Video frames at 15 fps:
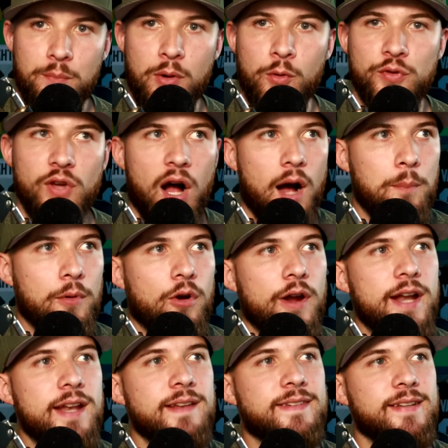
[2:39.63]
but was
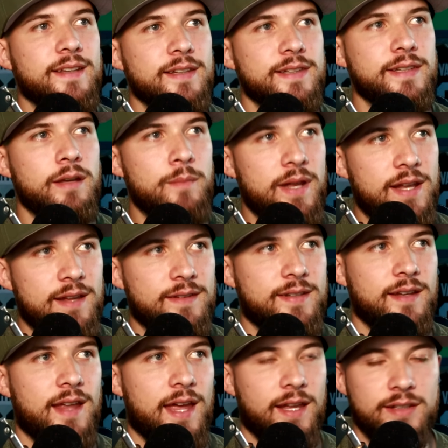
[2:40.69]
upgraded to limited
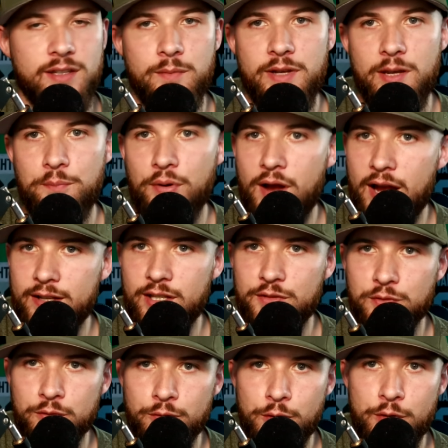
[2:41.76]
today, a limited practice
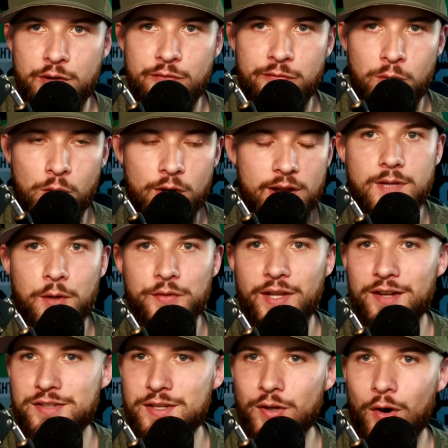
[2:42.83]
for Rudy Ford. I was
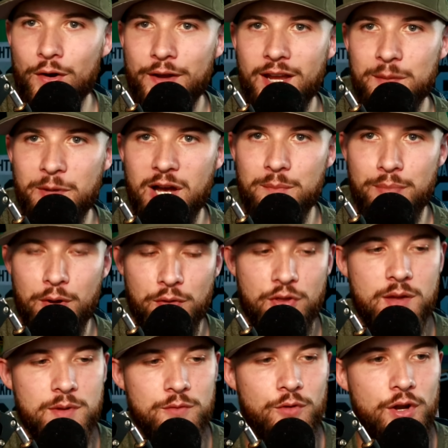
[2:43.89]
actually talking about both
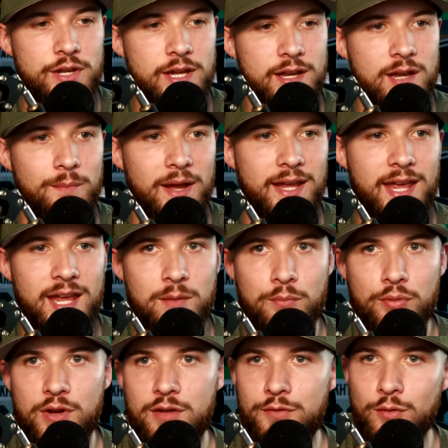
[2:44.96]
him and Runyan in my game
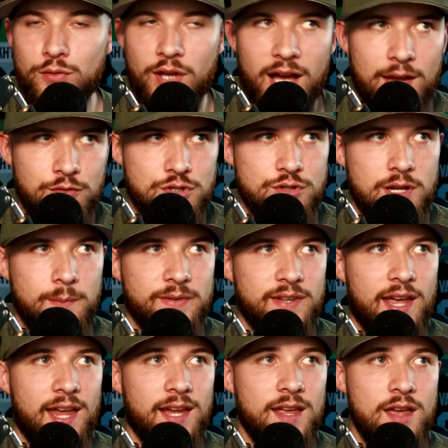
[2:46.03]
preview live stream
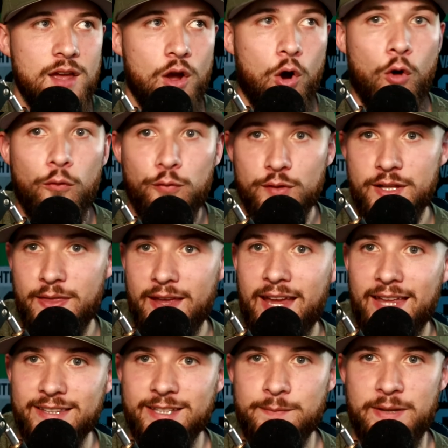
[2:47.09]
saying, hopefully they
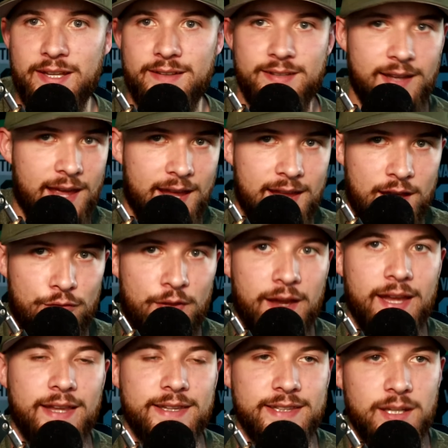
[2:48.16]
get limited today. If they
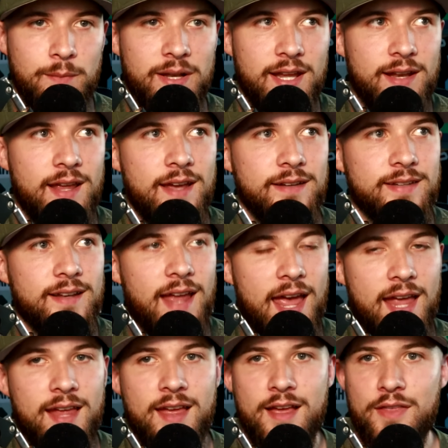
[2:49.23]
get limited
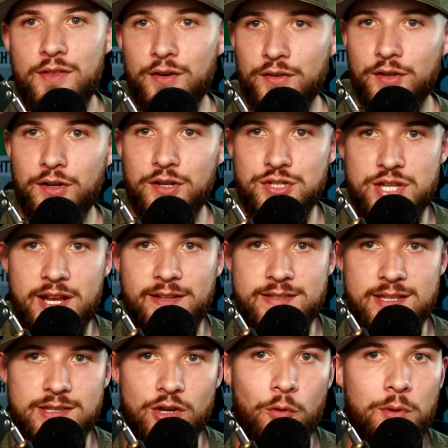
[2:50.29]
today, there's a good chance
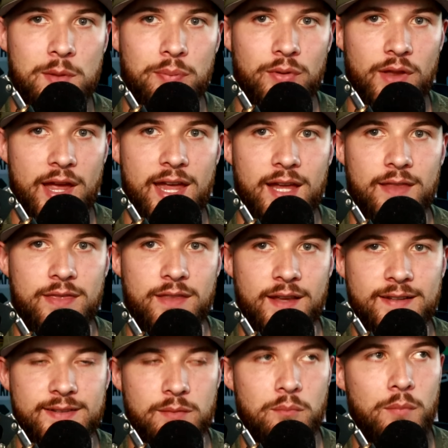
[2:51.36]
that they'll be playing
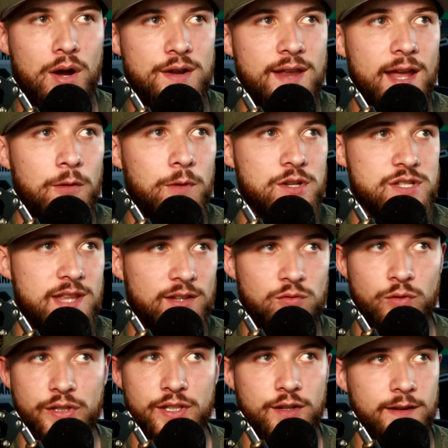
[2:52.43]
this Monday, which that's
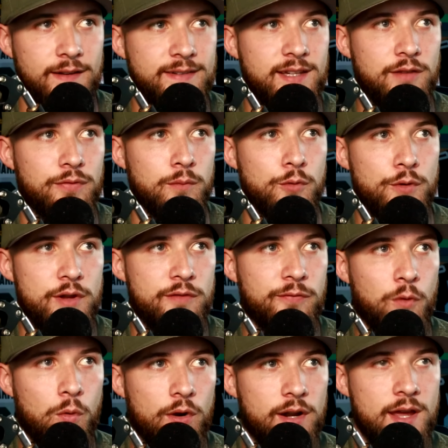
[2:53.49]
really good to see from Rudy
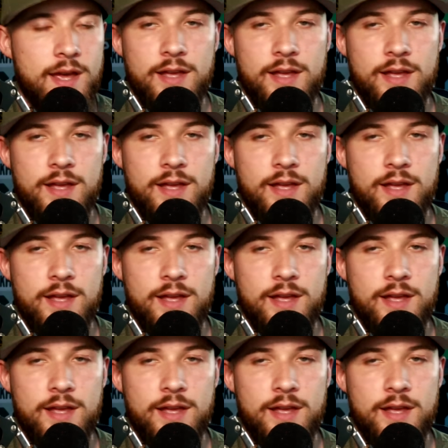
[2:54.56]
Ford,